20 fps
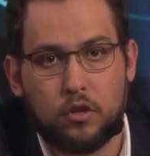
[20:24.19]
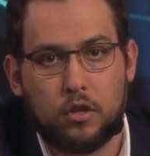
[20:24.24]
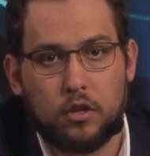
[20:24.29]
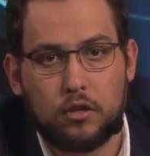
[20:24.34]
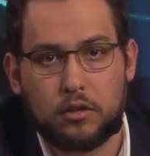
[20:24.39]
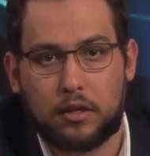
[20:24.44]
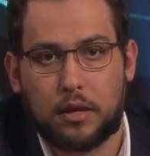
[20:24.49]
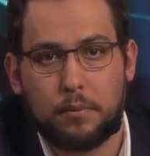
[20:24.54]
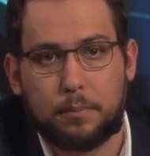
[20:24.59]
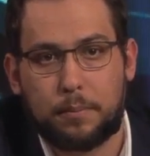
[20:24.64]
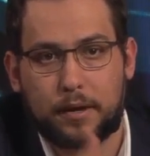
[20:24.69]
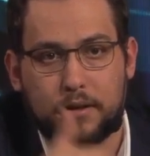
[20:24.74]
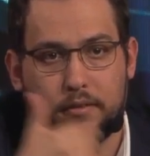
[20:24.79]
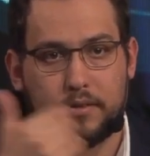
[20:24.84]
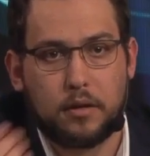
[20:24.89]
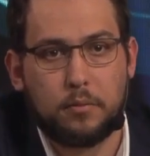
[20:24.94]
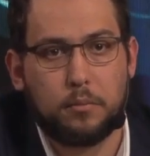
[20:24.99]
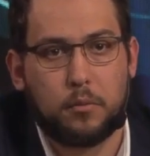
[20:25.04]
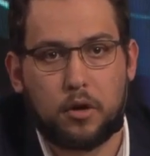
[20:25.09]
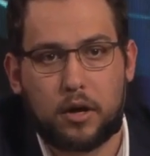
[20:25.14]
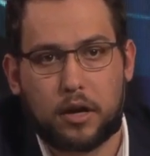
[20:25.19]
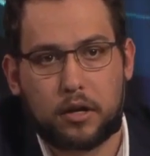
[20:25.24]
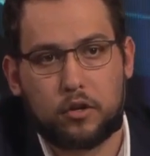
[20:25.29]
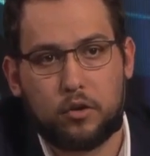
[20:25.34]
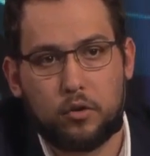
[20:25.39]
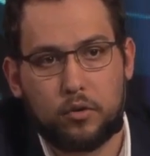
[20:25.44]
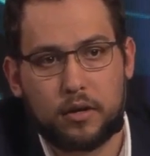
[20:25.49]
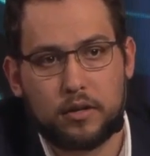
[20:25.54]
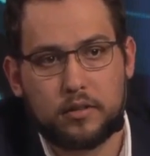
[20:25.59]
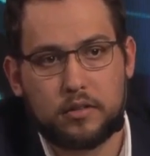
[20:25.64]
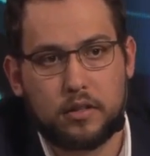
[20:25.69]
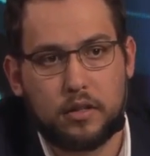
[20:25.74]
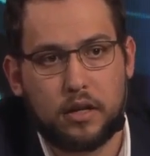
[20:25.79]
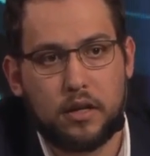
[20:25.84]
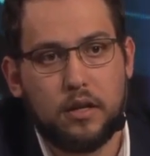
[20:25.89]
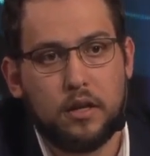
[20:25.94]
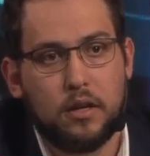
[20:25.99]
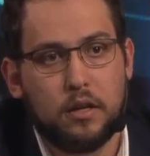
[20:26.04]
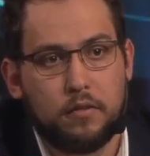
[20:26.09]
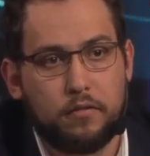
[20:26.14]
10% more accuracy
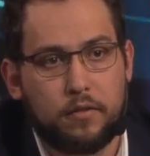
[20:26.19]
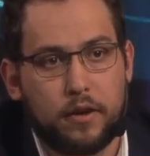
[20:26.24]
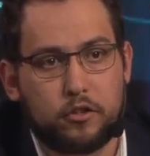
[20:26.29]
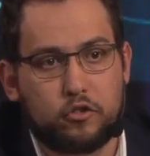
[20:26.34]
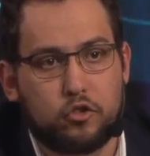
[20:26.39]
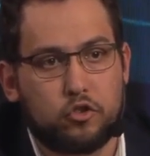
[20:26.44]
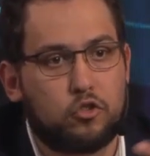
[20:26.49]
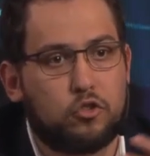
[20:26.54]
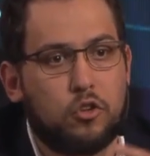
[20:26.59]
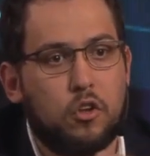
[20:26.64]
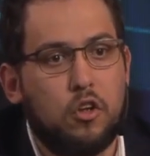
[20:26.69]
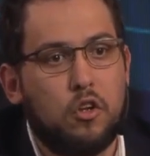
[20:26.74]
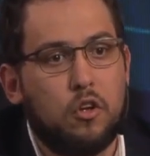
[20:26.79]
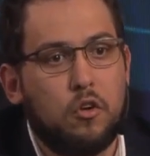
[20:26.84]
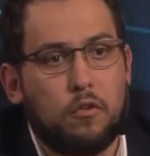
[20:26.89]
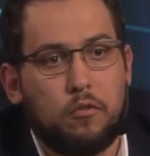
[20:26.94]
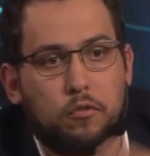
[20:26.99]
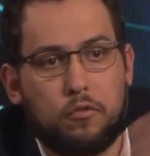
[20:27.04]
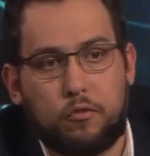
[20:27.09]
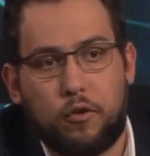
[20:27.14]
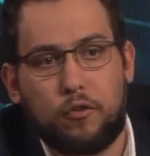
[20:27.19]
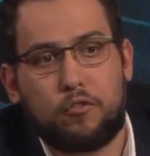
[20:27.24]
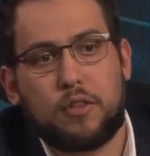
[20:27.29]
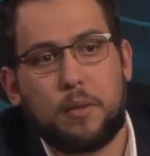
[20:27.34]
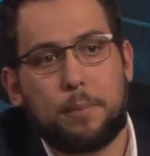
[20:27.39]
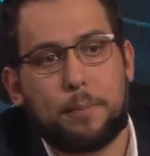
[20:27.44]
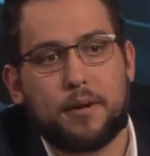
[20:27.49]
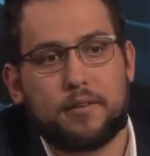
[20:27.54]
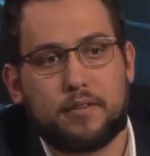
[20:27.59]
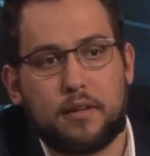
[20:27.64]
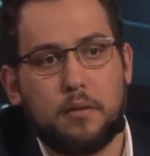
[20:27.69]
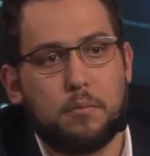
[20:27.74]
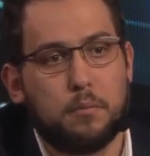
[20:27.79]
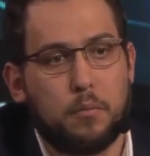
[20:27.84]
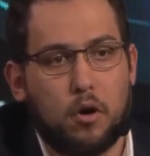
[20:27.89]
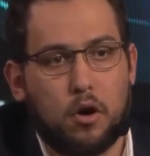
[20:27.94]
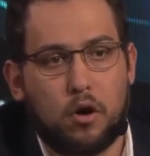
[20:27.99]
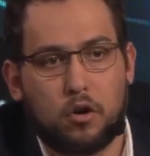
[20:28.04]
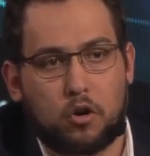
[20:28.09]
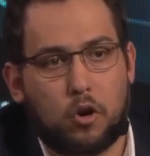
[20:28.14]
versus 50%
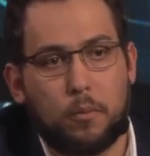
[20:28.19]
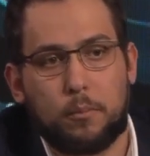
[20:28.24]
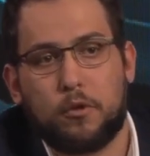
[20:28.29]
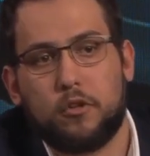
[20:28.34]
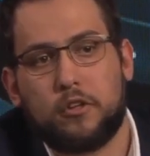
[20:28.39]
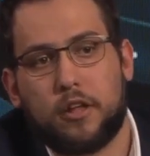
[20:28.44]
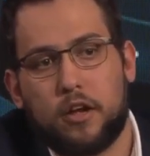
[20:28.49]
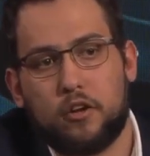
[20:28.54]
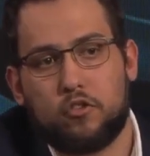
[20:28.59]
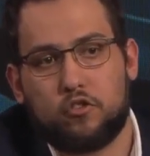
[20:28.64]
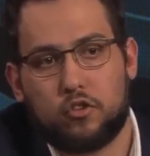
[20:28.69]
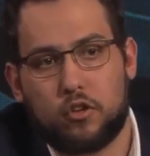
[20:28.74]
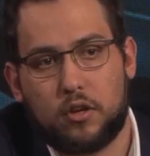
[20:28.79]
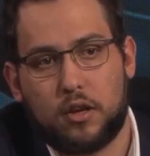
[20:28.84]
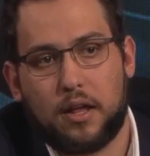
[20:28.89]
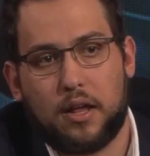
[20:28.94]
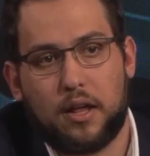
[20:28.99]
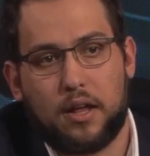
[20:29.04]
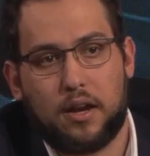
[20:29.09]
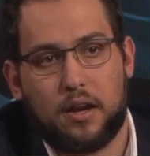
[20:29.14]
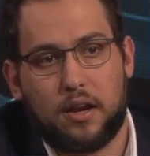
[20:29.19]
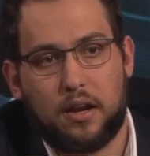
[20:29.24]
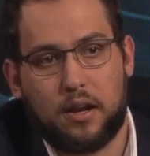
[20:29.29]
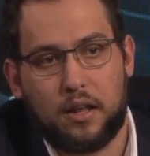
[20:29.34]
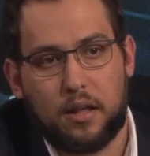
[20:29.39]
more computational